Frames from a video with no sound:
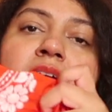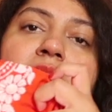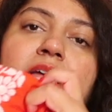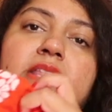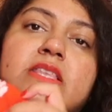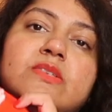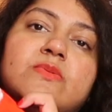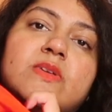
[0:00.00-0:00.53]

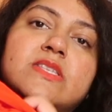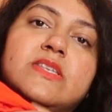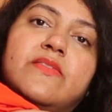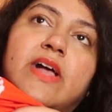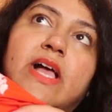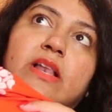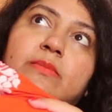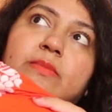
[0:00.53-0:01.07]
And this one's
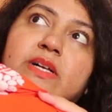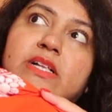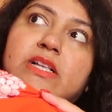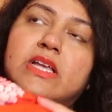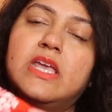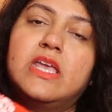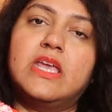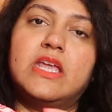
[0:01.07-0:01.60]

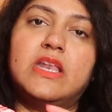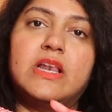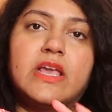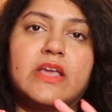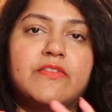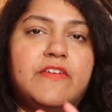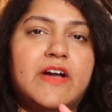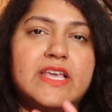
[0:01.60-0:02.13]
available in
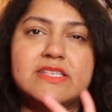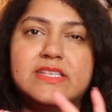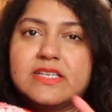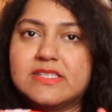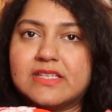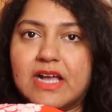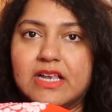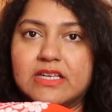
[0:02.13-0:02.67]
like
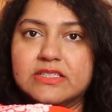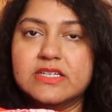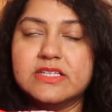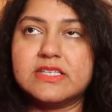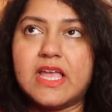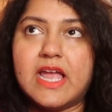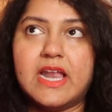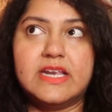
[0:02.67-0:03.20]
5-6
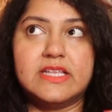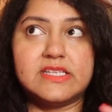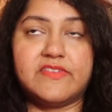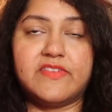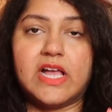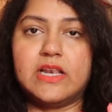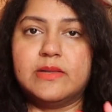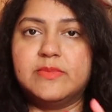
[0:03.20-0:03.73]
colors, and it's
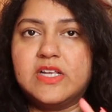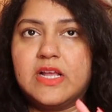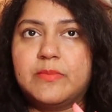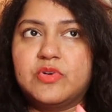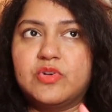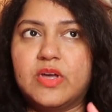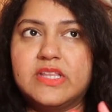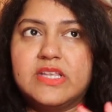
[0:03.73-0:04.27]
available
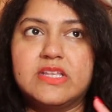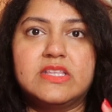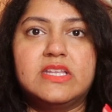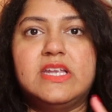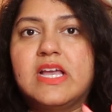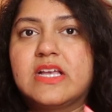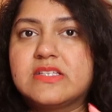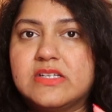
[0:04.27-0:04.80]
up to I think
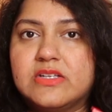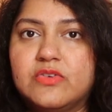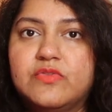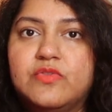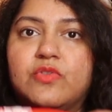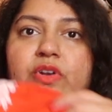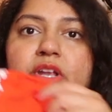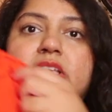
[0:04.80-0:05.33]

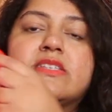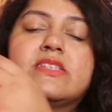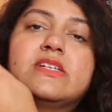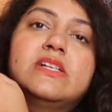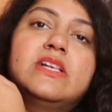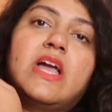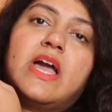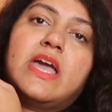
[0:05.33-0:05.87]
3XL or
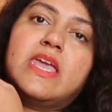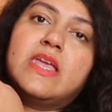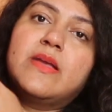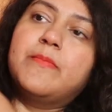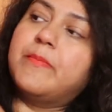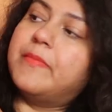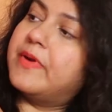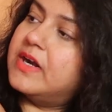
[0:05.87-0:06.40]
4XL.
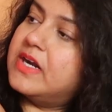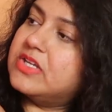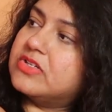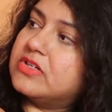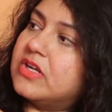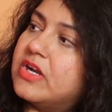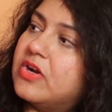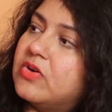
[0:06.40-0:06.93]
I'm pretty
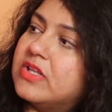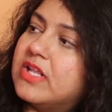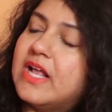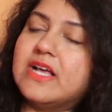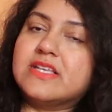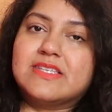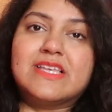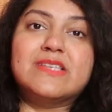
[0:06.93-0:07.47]
sure I got the
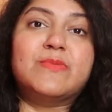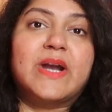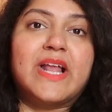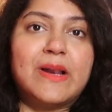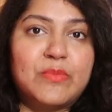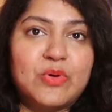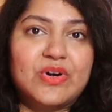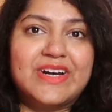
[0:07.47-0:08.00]
last size, but
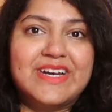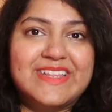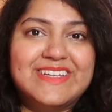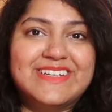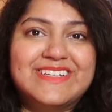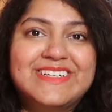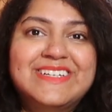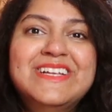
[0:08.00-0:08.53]
I'll put it in
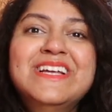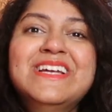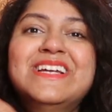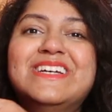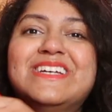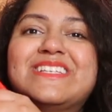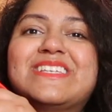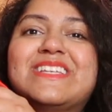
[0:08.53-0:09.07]
the
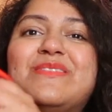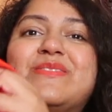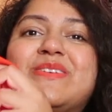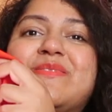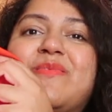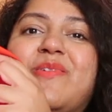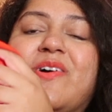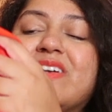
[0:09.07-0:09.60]

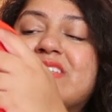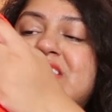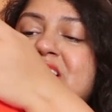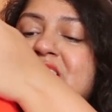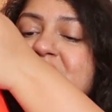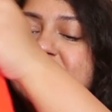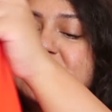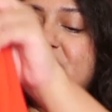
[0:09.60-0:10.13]
description box.
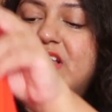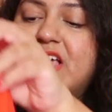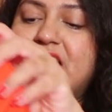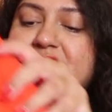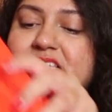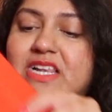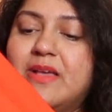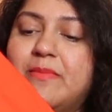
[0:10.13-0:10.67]
So it
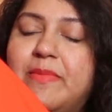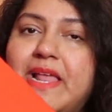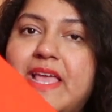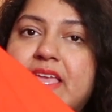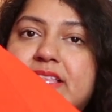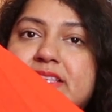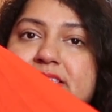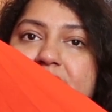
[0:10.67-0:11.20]
has like
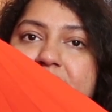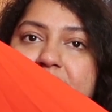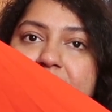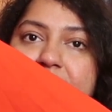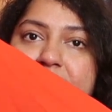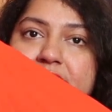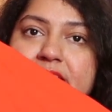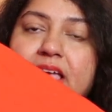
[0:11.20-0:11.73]
plain
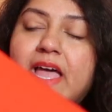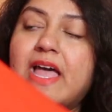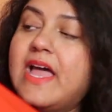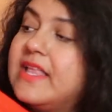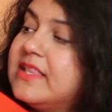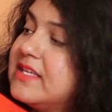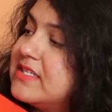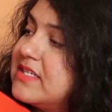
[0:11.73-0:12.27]
sleeves,
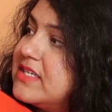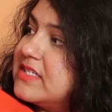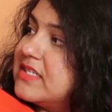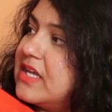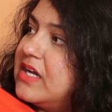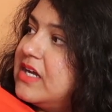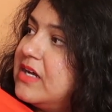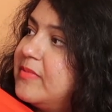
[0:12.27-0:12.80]
and this is
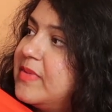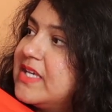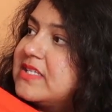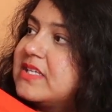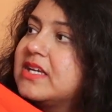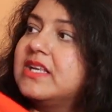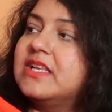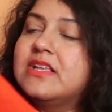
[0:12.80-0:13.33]

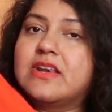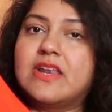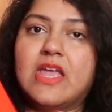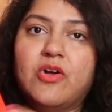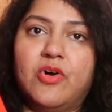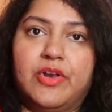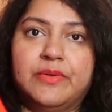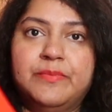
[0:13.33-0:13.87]
basically
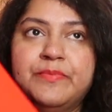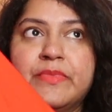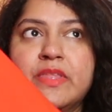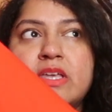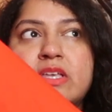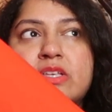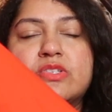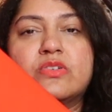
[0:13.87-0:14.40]
rayon.
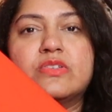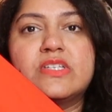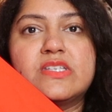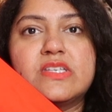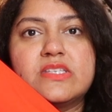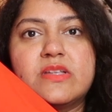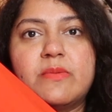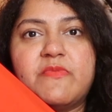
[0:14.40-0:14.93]
So this
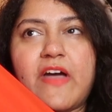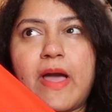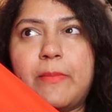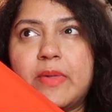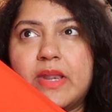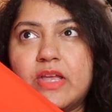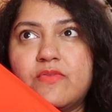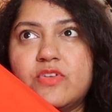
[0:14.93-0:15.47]
is the
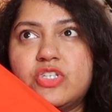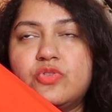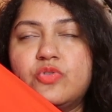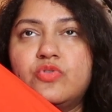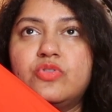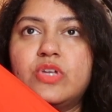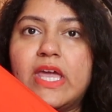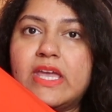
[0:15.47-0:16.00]
fabric which
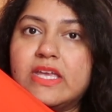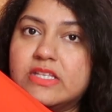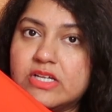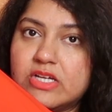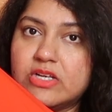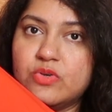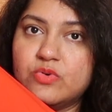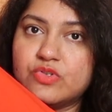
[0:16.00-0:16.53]
you
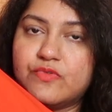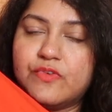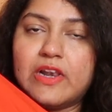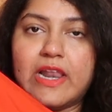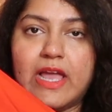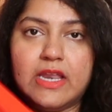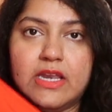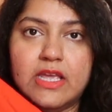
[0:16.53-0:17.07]
either use for
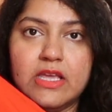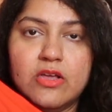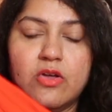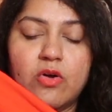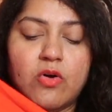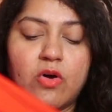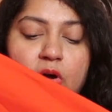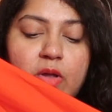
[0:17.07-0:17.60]
lining
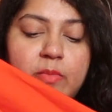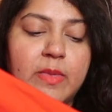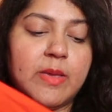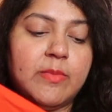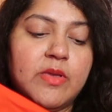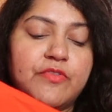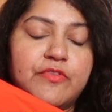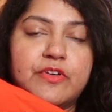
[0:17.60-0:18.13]
or
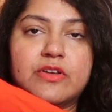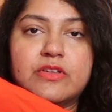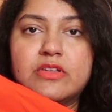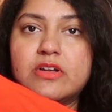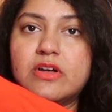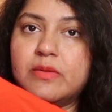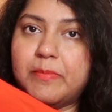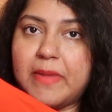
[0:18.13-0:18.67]
maybe for
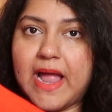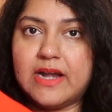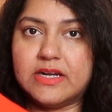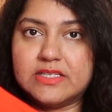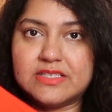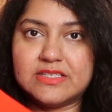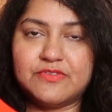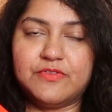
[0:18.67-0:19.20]
the
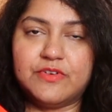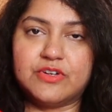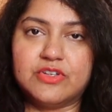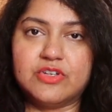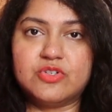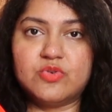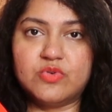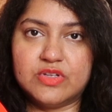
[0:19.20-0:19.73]
pants, for
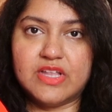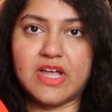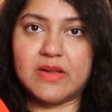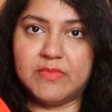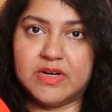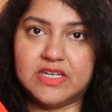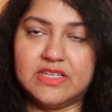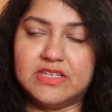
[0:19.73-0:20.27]
the
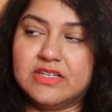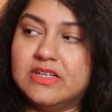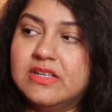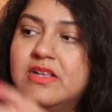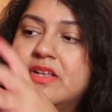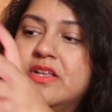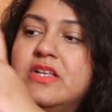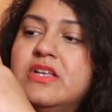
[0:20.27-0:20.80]
chudidar material.
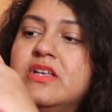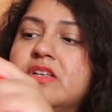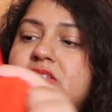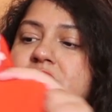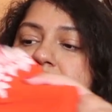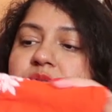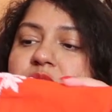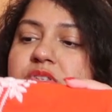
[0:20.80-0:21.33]

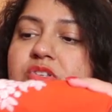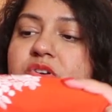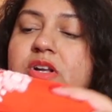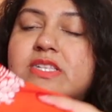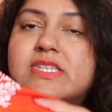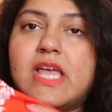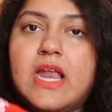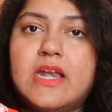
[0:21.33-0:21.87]
So it's
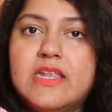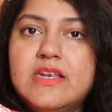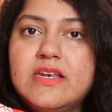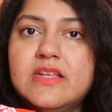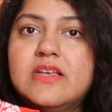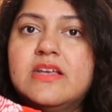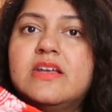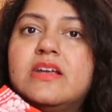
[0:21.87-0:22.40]
not
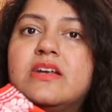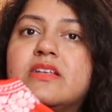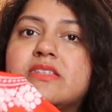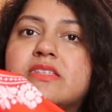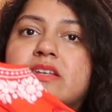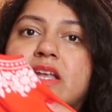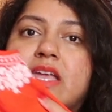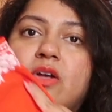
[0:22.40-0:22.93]
satin, it
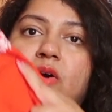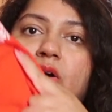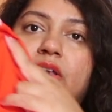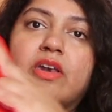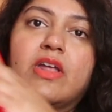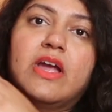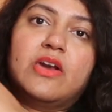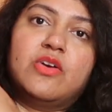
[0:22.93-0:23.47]
is
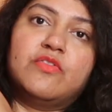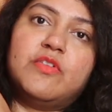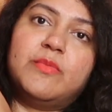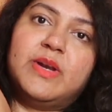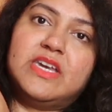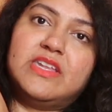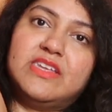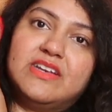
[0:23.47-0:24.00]
rayon kind of a
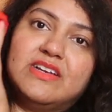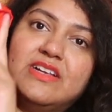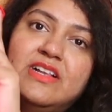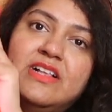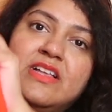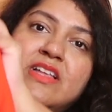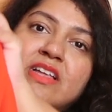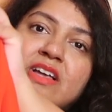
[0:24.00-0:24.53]
material.